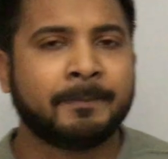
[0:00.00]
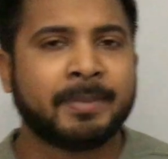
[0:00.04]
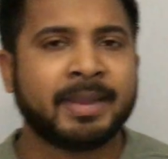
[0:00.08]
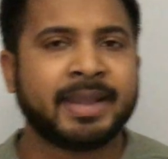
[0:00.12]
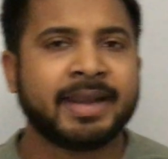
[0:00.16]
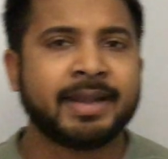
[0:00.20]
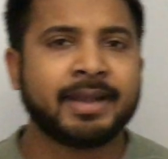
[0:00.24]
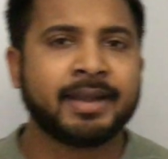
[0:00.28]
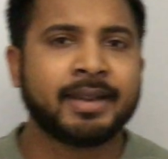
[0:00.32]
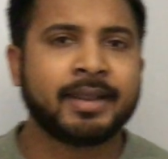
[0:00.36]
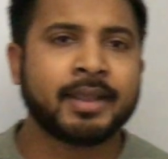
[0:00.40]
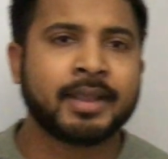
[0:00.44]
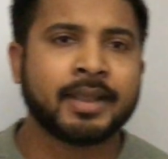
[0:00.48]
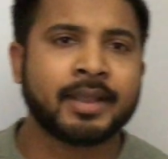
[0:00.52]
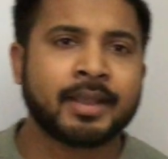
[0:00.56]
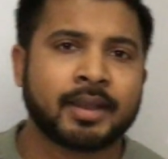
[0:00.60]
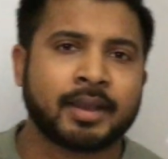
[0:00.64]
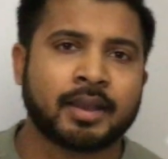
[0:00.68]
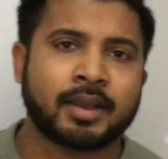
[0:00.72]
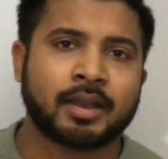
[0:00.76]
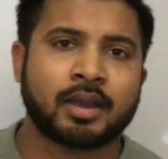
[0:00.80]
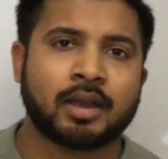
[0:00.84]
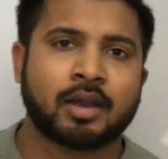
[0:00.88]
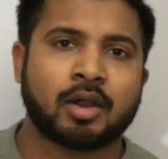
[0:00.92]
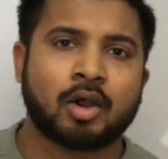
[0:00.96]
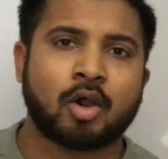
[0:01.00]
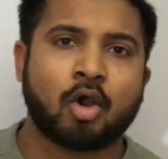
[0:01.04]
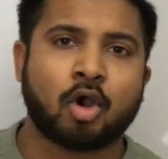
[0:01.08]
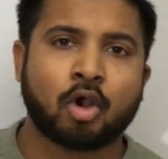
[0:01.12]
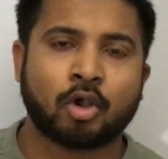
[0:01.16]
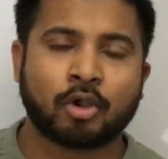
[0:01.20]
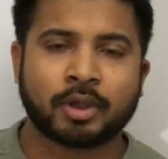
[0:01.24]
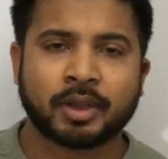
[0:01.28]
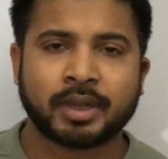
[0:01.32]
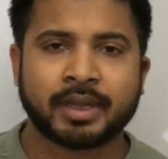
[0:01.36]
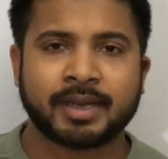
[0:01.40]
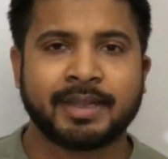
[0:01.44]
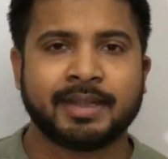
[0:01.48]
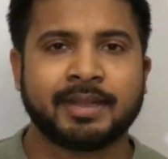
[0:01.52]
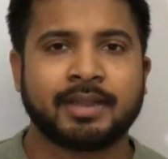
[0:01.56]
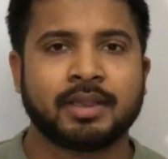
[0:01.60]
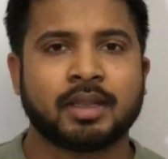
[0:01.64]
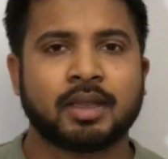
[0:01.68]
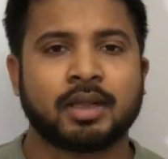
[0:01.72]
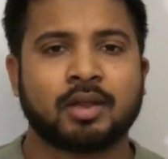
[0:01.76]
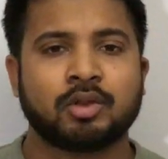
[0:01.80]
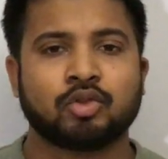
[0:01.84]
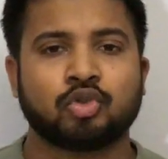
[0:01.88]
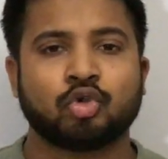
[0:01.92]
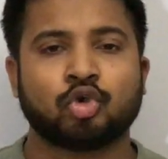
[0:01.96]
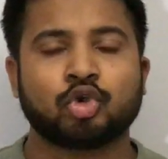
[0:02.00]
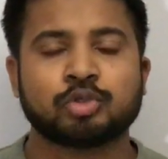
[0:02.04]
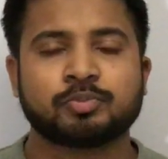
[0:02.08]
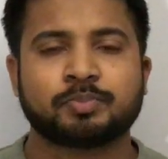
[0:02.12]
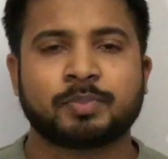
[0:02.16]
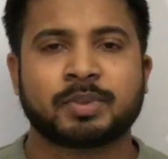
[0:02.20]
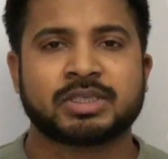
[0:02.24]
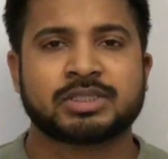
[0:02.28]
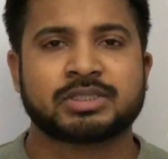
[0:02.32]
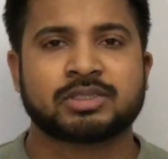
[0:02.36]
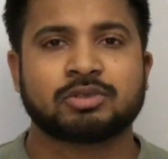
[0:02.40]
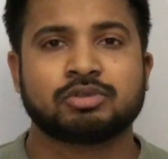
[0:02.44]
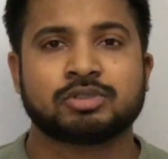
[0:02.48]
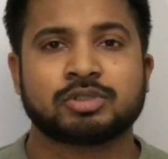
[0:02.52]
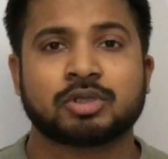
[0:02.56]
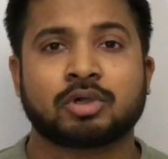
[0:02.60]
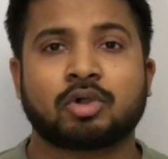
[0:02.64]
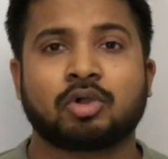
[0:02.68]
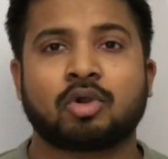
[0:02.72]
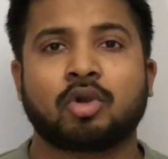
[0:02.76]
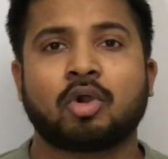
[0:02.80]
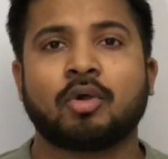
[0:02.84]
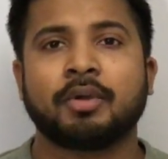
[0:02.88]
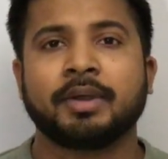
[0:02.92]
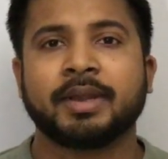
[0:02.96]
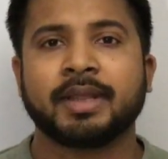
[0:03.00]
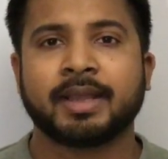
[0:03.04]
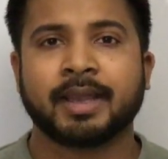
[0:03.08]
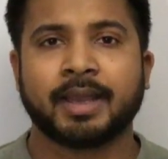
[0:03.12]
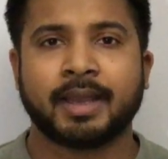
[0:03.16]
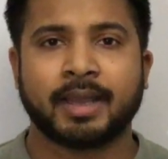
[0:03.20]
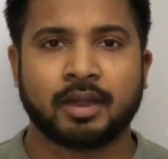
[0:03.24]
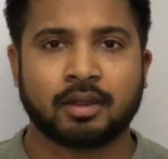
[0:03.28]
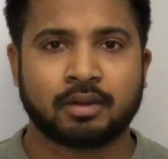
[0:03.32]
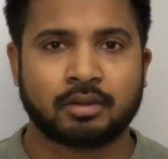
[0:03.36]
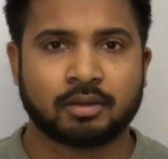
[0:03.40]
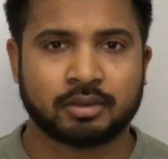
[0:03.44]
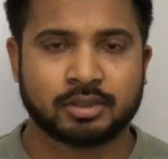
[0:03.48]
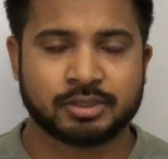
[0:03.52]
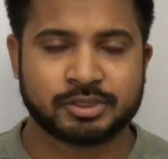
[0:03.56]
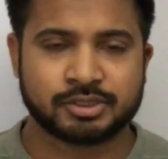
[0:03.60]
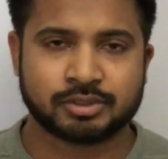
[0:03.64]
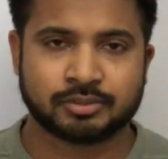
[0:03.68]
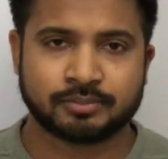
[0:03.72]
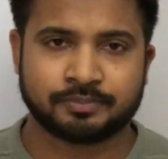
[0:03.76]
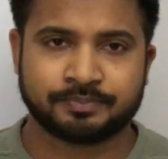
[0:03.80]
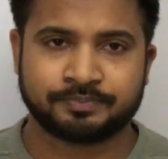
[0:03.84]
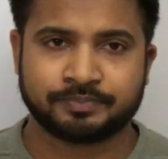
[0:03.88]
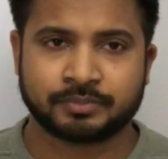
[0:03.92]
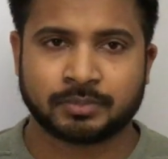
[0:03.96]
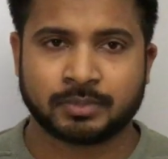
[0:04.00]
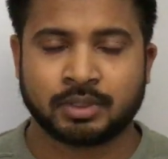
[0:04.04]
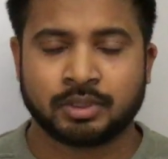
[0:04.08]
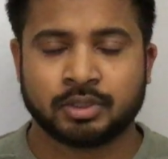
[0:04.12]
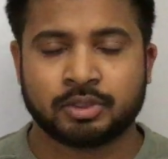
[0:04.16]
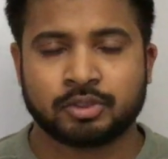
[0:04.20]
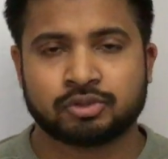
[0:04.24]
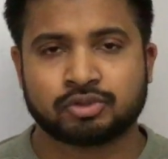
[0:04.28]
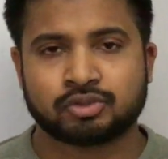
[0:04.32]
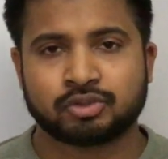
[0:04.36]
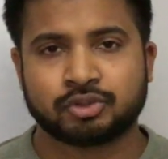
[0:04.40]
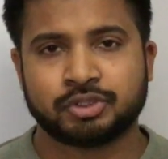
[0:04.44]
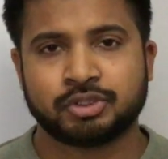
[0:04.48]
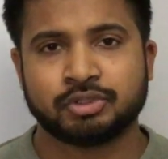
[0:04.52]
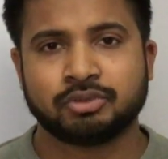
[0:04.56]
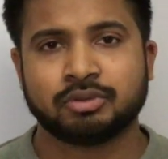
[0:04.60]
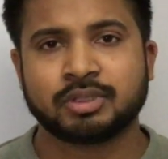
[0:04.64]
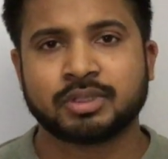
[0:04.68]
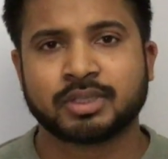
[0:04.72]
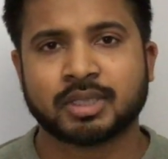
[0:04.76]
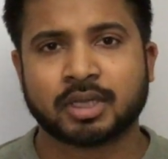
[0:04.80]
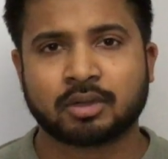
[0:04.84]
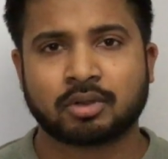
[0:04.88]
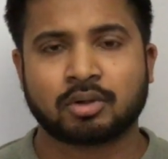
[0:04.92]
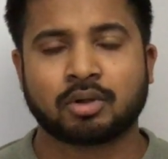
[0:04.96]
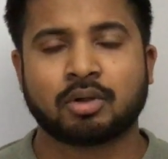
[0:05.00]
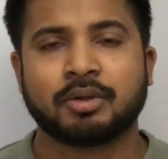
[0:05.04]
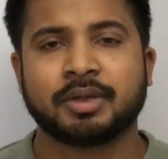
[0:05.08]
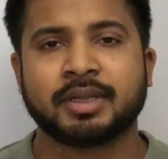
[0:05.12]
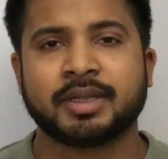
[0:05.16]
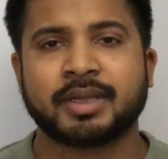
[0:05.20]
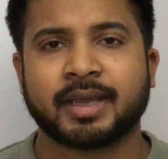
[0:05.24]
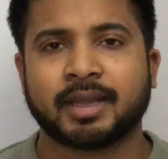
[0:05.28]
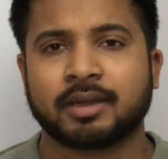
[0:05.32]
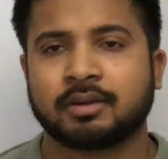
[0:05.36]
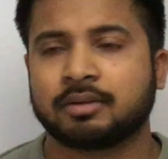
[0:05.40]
mainly occur in the those person with the chronic alcoholism. So during the chronic